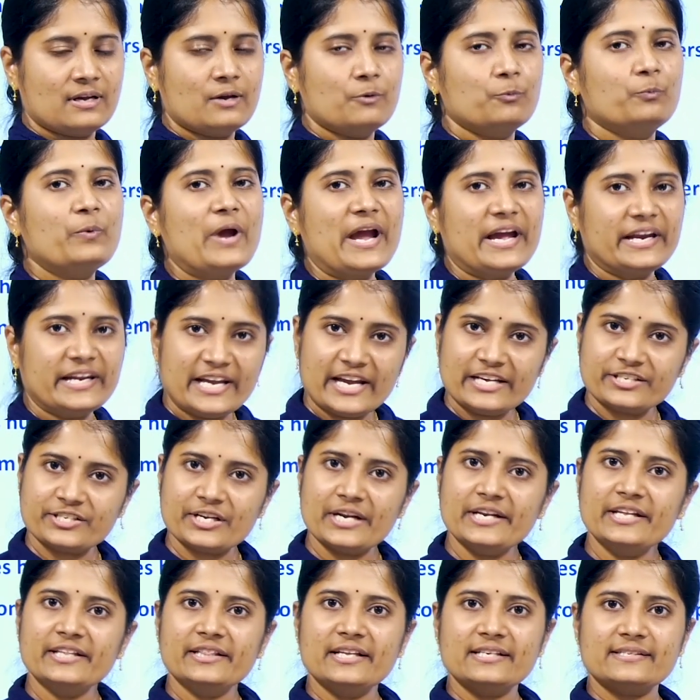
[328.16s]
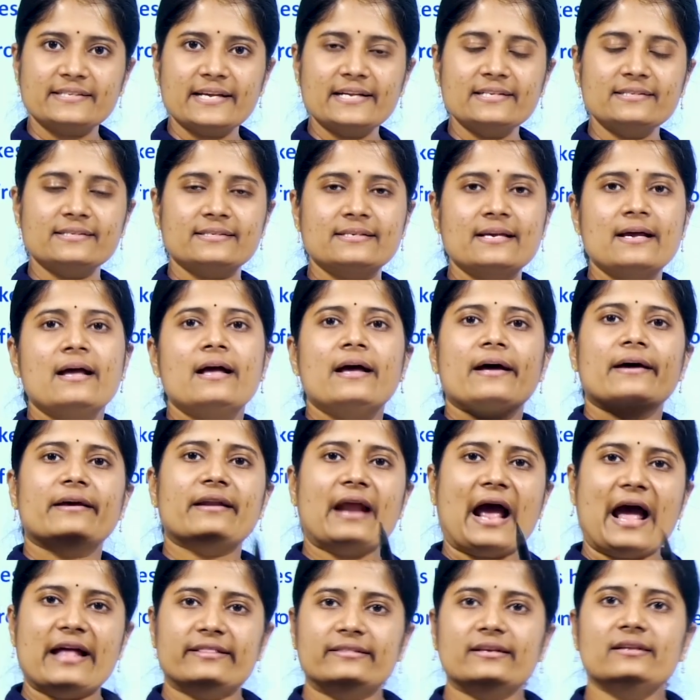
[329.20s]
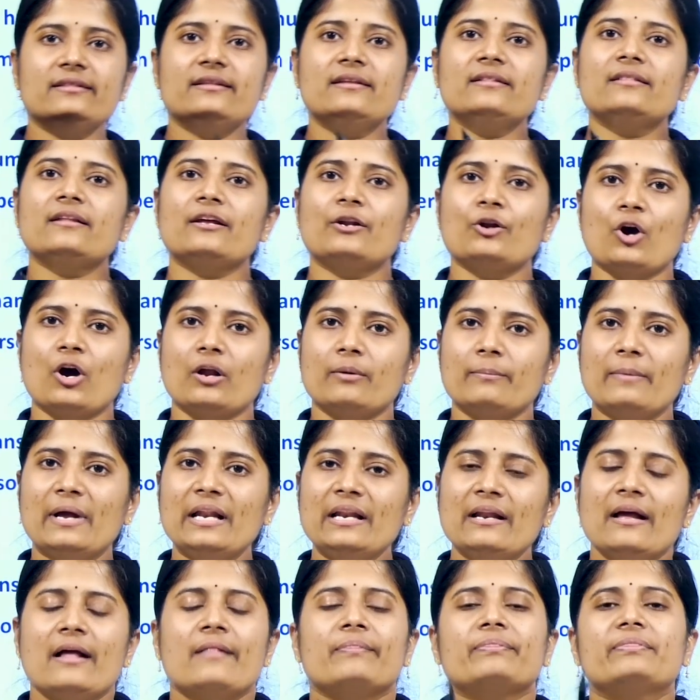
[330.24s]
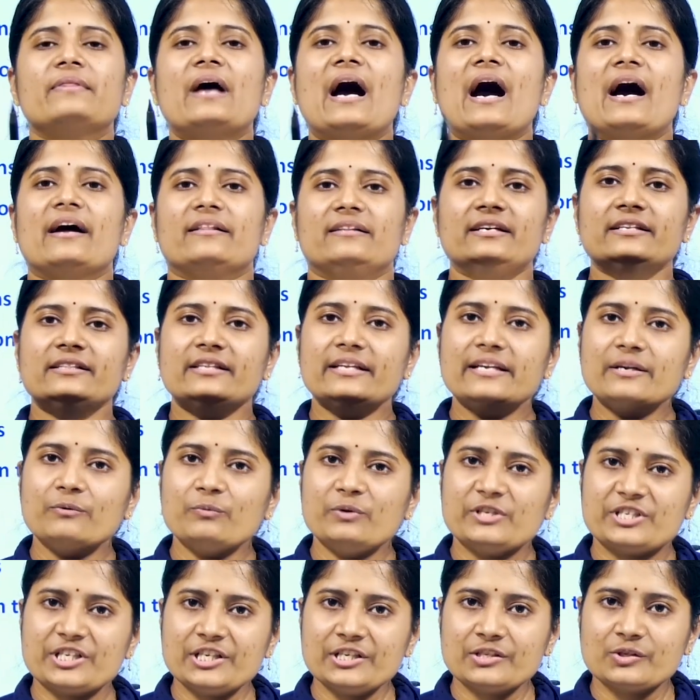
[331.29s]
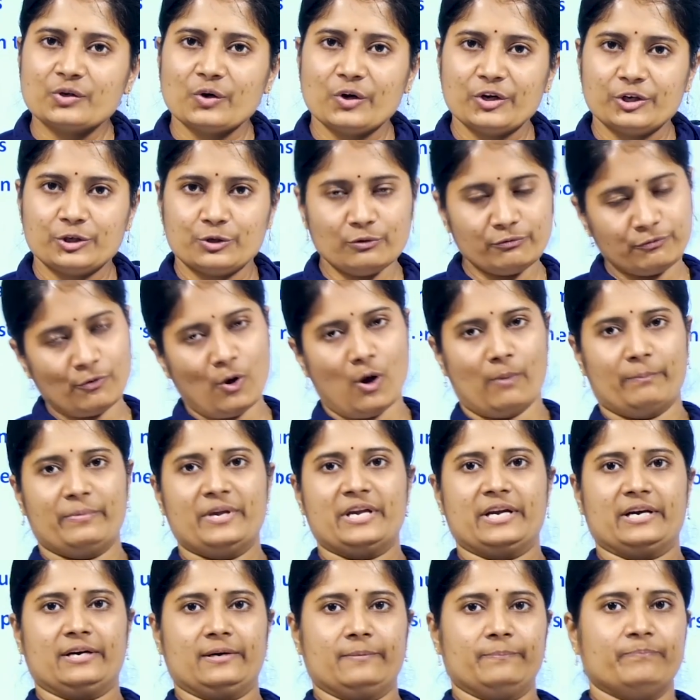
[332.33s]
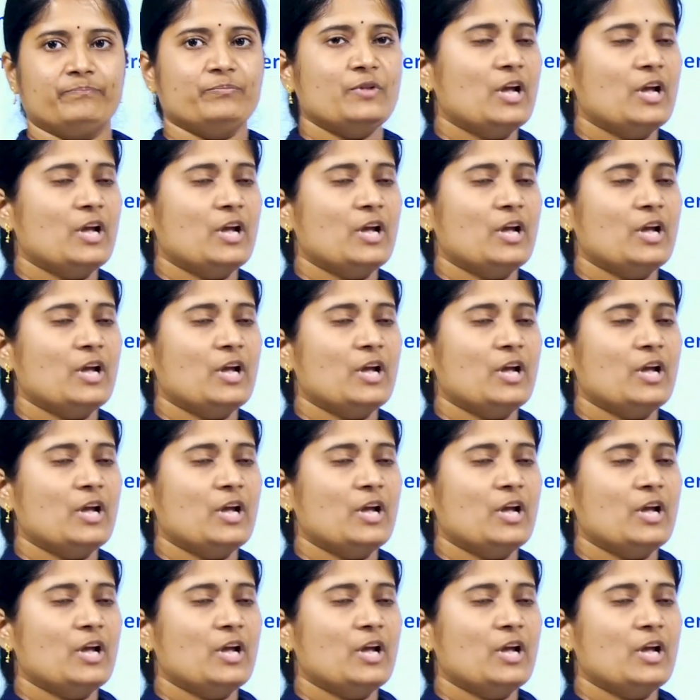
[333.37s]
Variation in the sense, rather than the normal, the other thing which is going to form here.